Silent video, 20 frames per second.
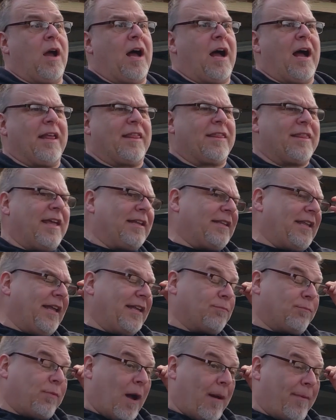I think
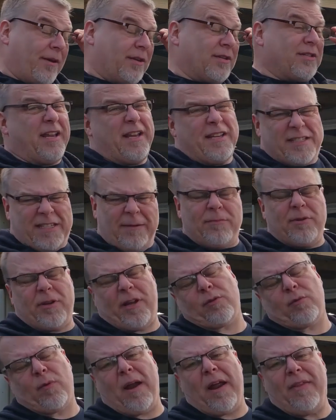that's probably seems like
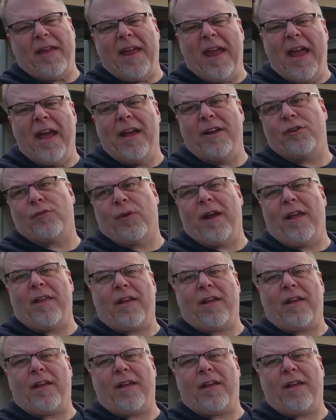it's right on the edge, right?